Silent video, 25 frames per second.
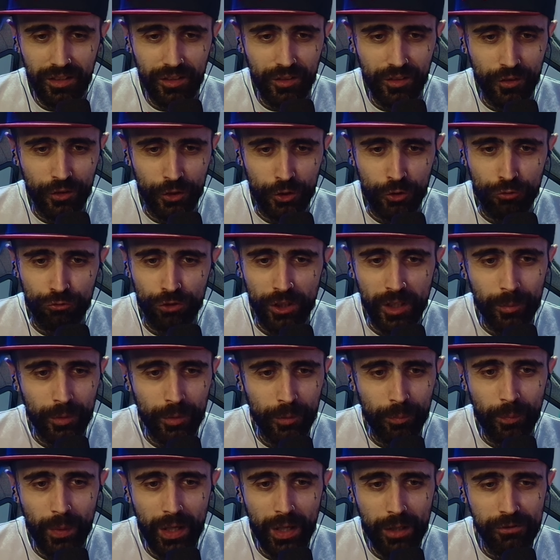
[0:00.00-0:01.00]
the grape
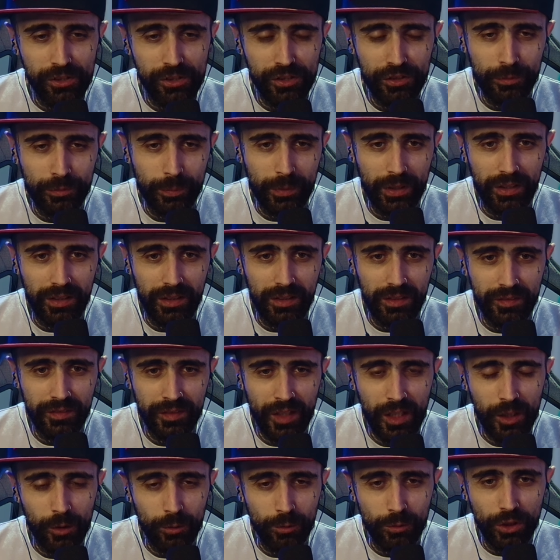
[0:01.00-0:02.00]
and berry smell.
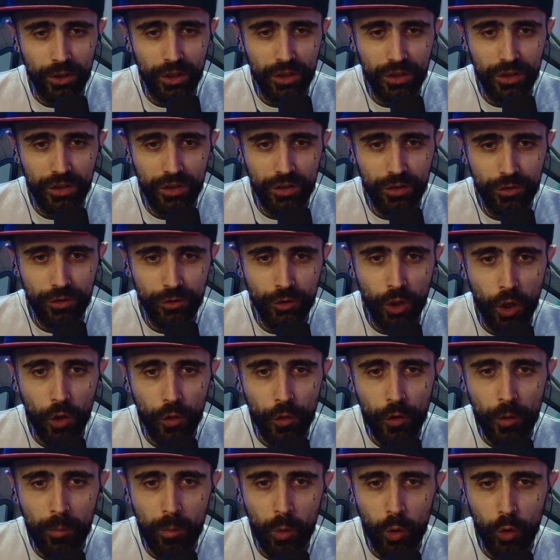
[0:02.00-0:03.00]
Now, not
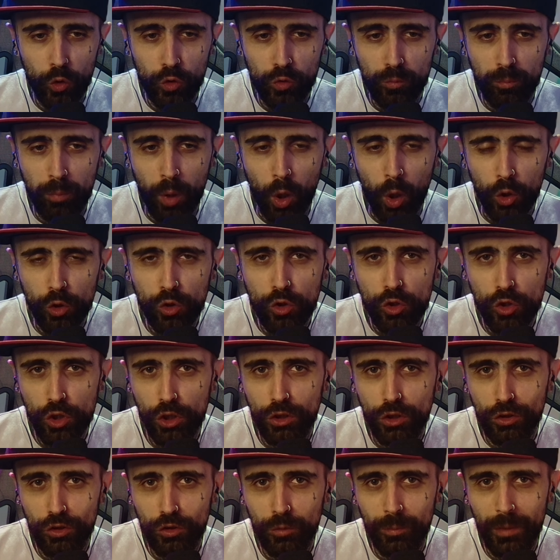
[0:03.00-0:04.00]
the most
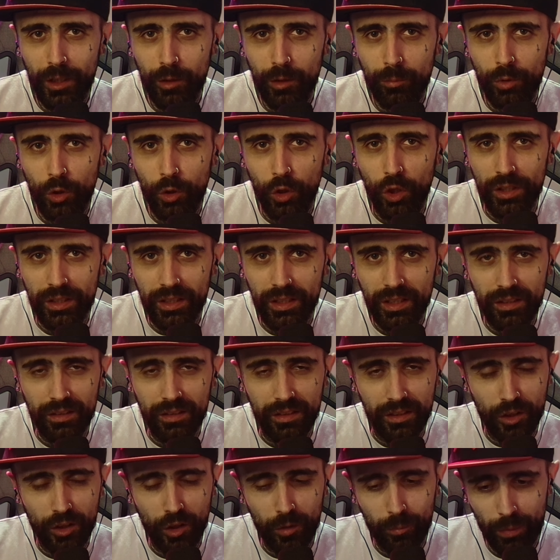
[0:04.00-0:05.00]
pungent smell, but again,
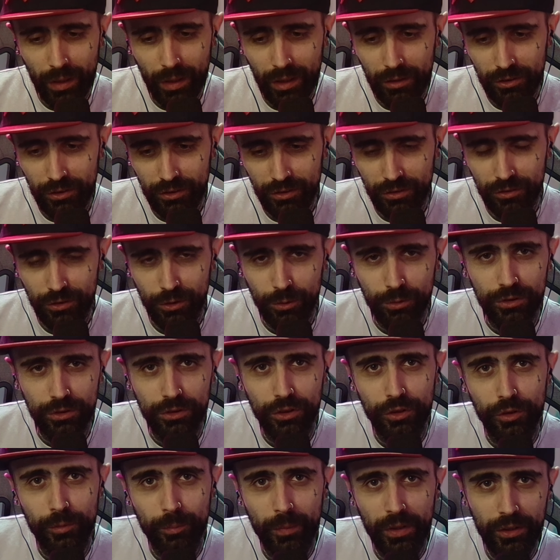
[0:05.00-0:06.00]
in comparison to the
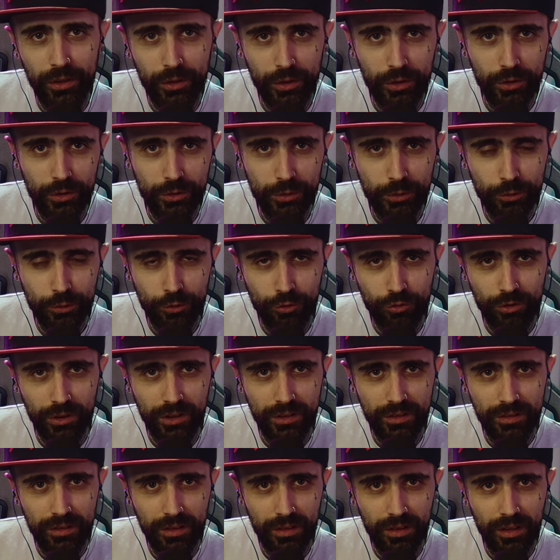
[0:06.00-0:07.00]
other medical
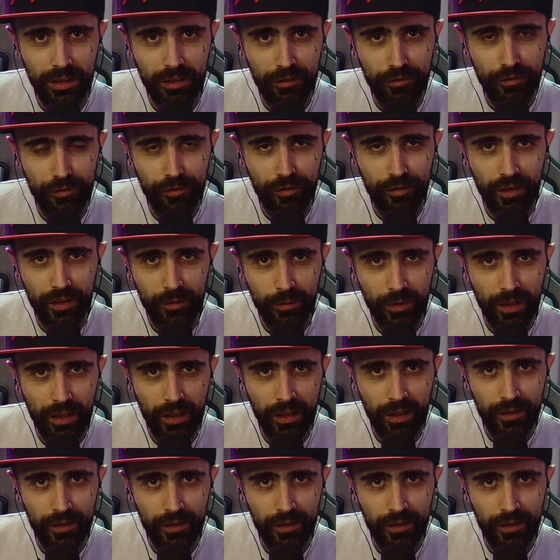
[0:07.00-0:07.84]
strains that I've had